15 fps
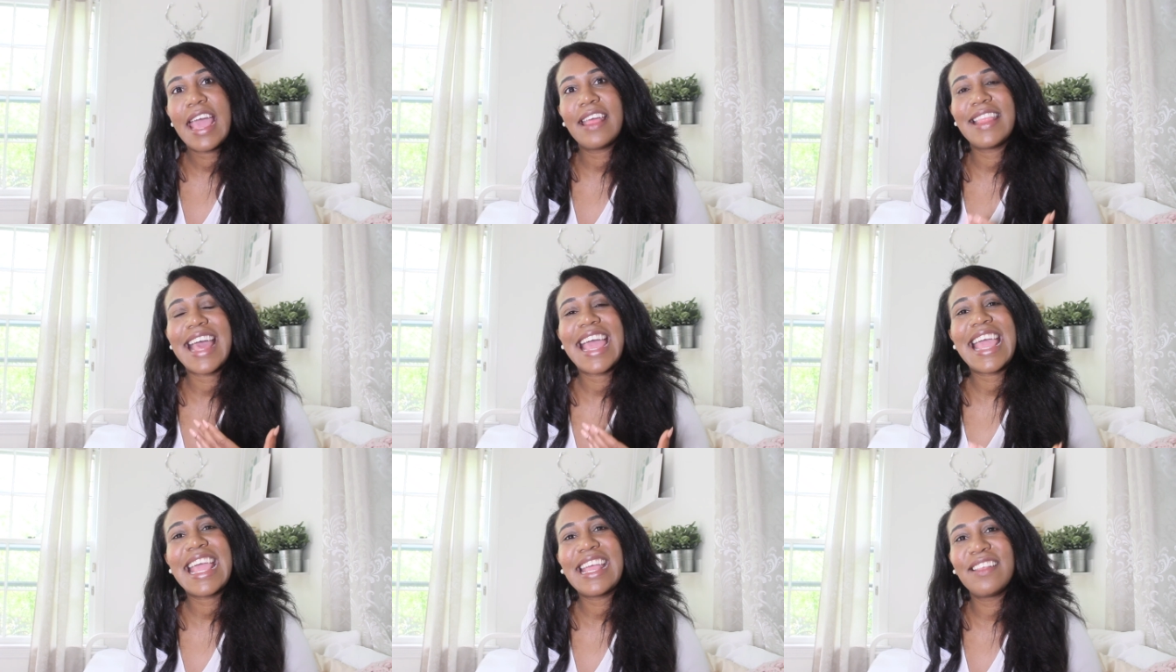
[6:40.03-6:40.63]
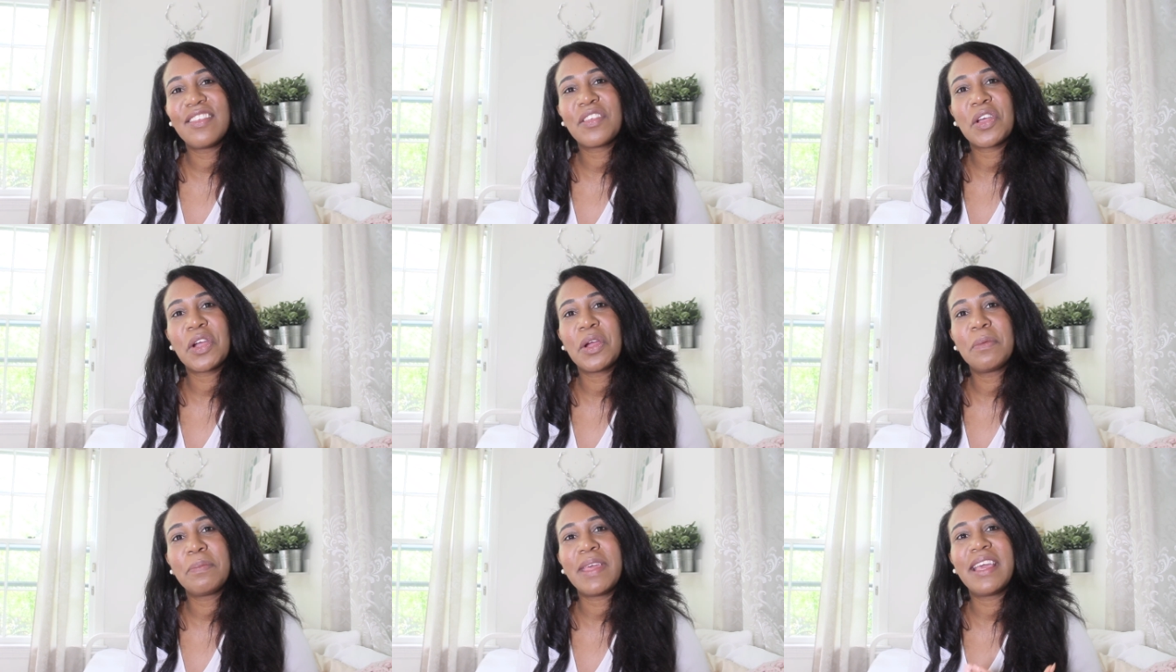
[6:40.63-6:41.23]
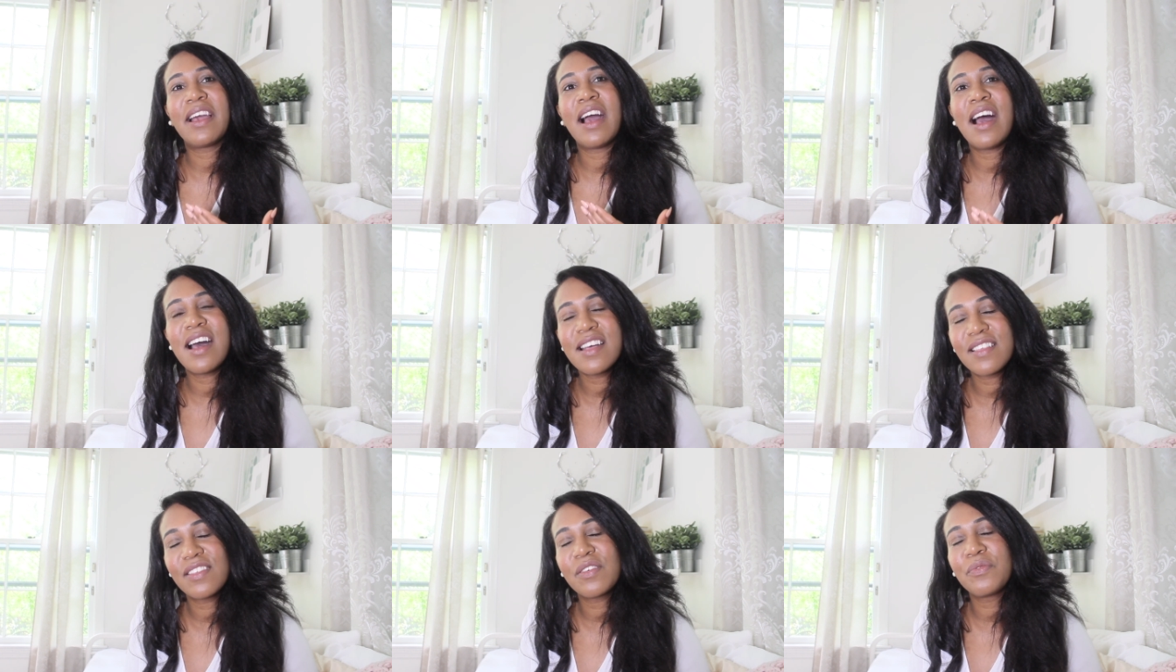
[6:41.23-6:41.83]
and that in turn
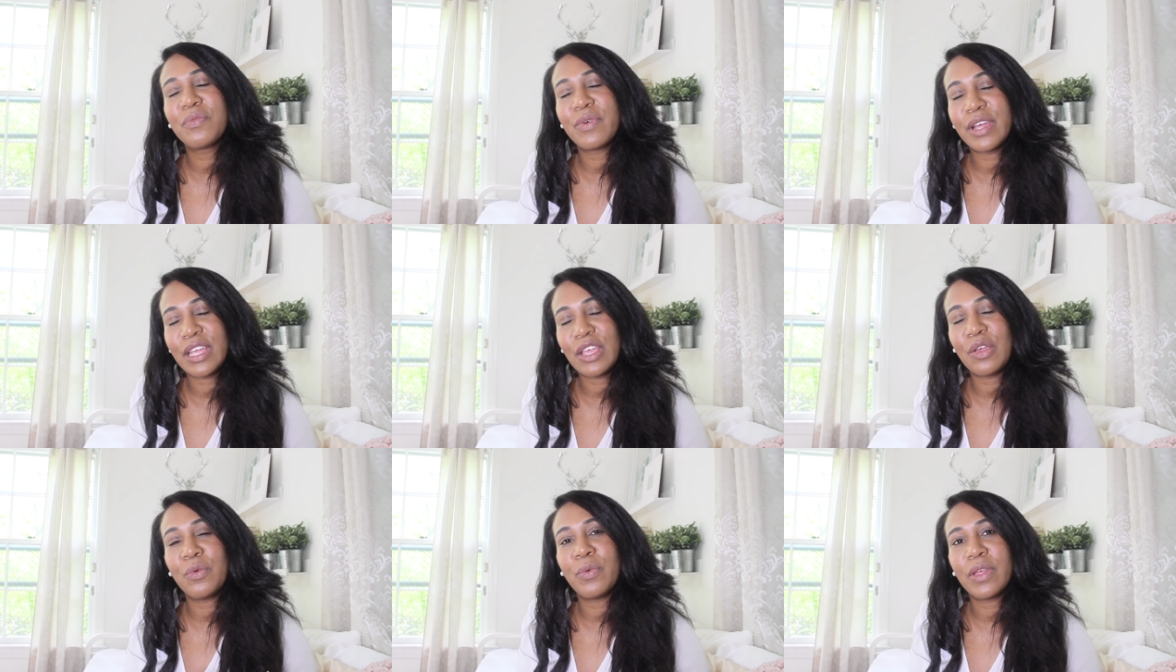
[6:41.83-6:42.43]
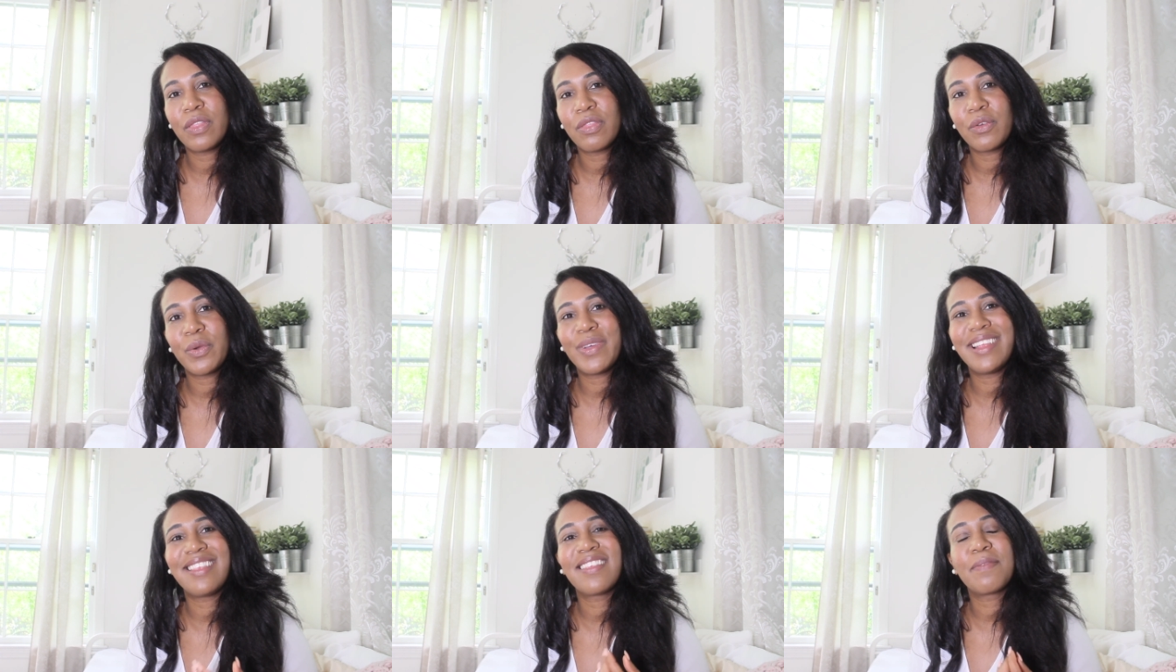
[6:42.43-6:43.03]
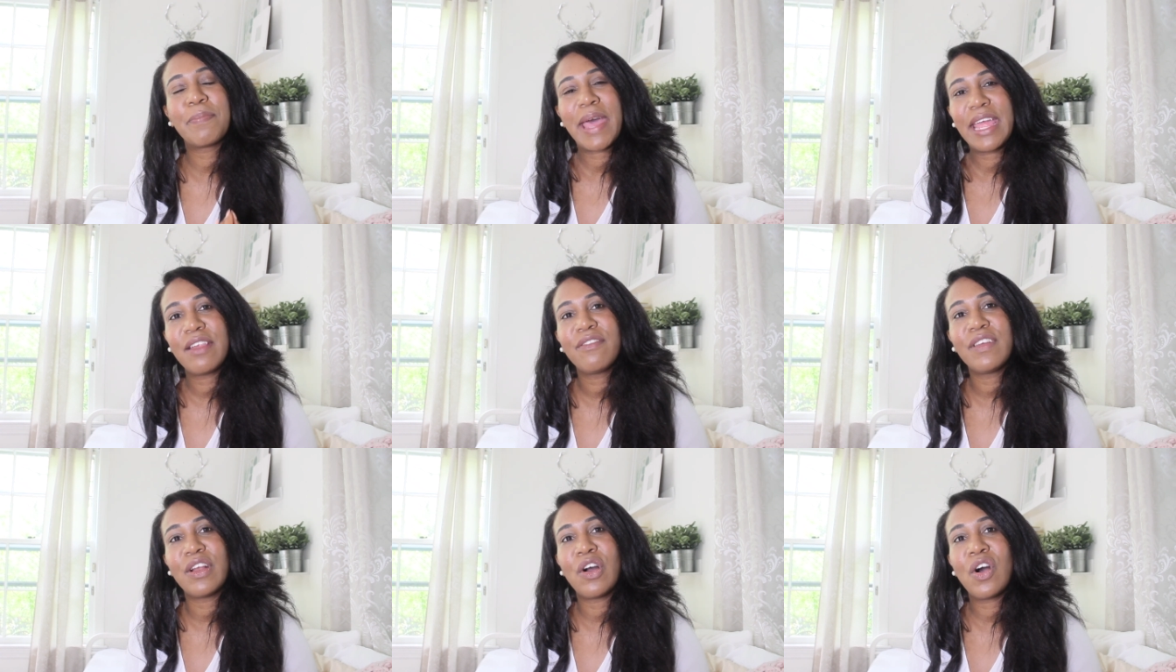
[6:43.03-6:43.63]
because of what you went through in spite
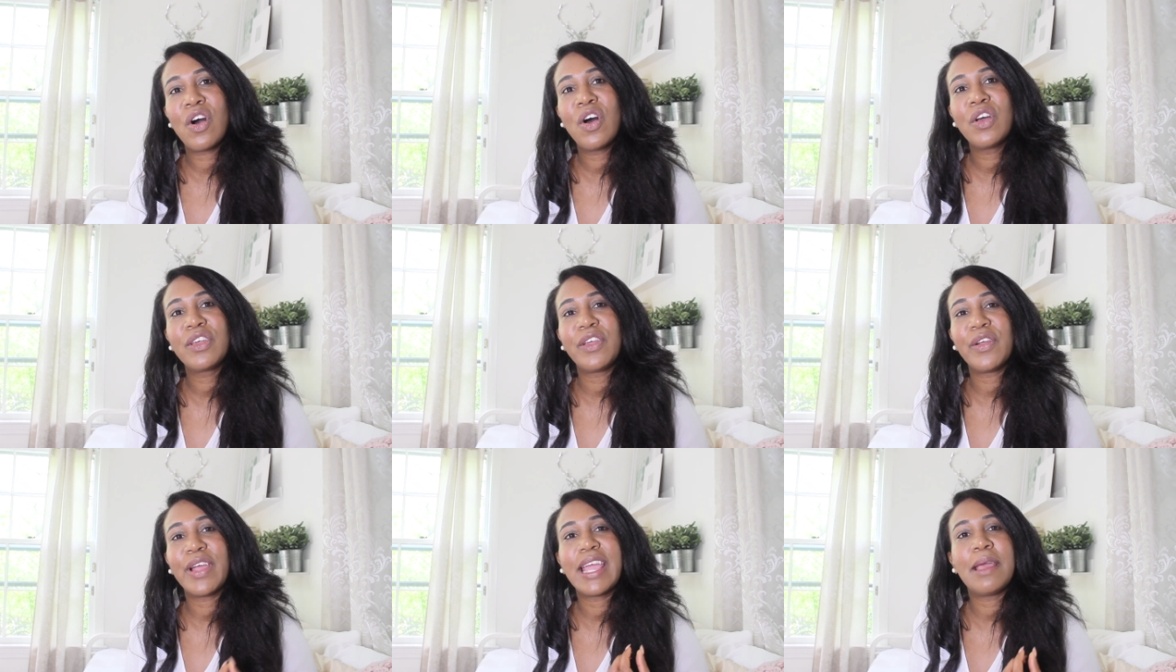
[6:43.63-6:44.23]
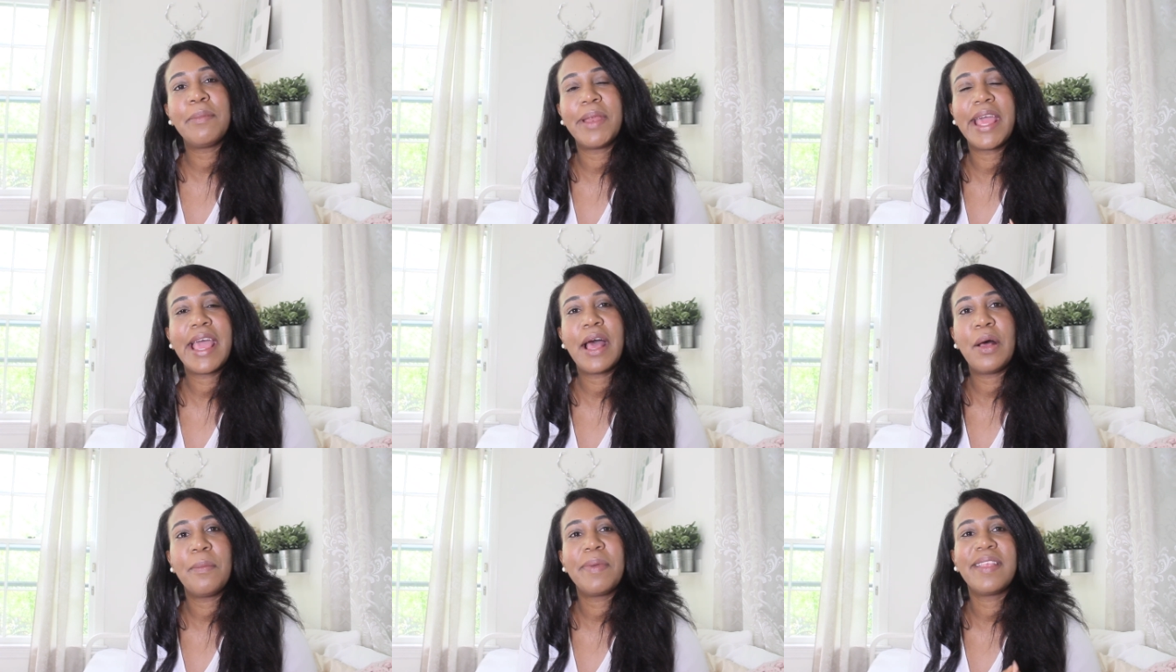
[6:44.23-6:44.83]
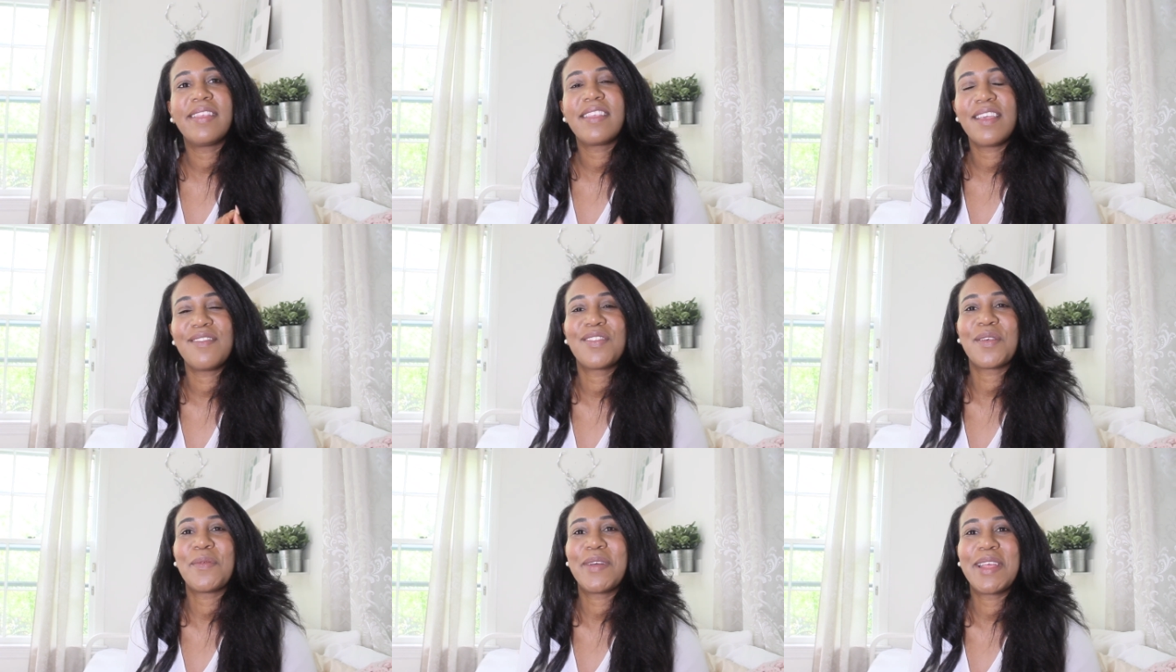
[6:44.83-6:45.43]
of it all you're able to help and
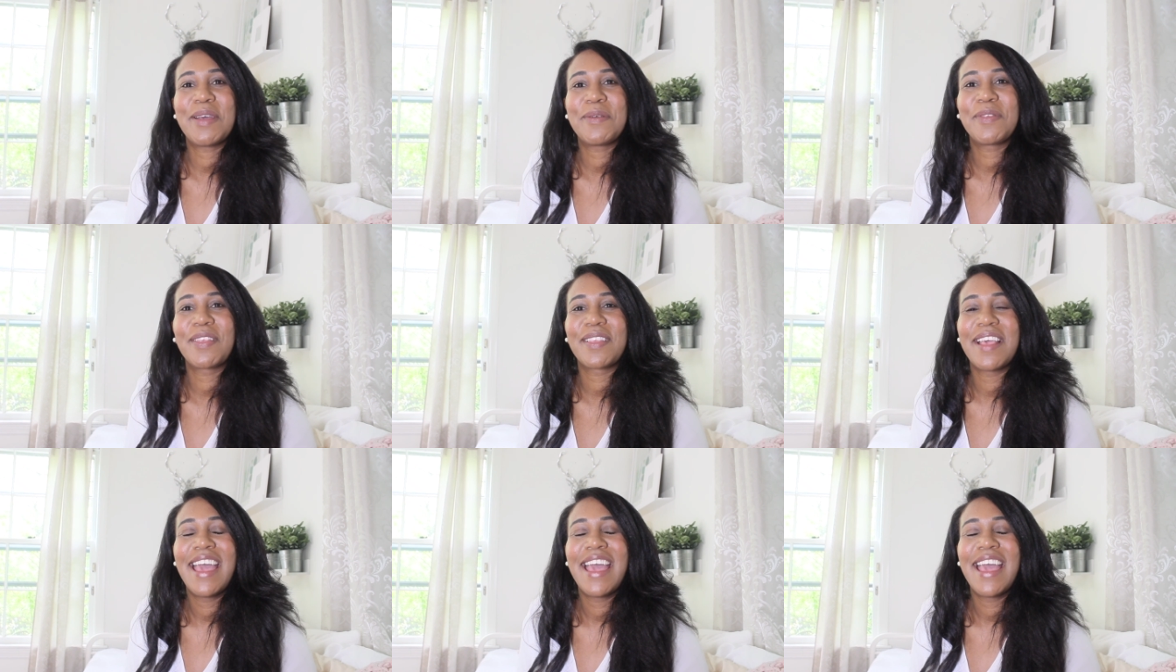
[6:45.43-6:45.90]
save someone else